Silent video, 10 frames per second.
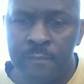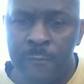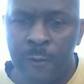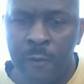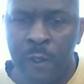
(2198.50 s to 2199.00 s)

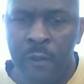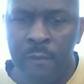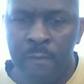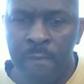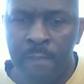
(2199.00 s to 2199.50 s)
Okay?
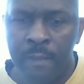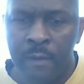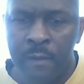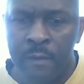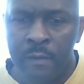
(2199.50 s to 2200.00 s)

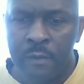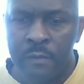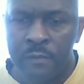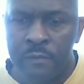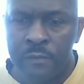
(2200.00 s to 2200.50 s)

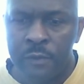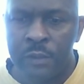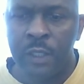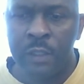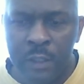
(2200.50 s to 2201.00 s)

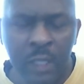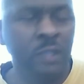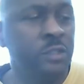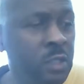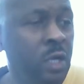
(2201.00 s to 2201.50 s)
said,
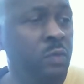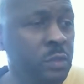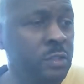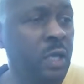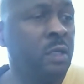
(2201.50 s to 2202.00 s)
Yes, there will
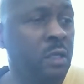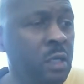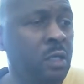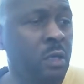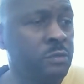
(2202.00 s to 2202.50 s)

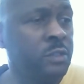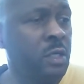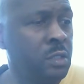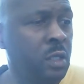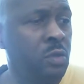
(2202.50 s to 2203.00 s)
suddenly come,
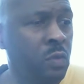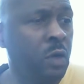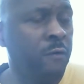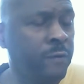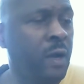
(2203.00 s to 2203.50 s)
say,
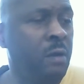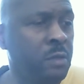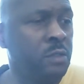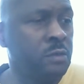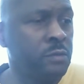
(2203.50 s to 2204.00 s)
Yahweh
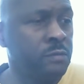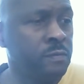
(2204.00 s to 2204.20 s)
famines.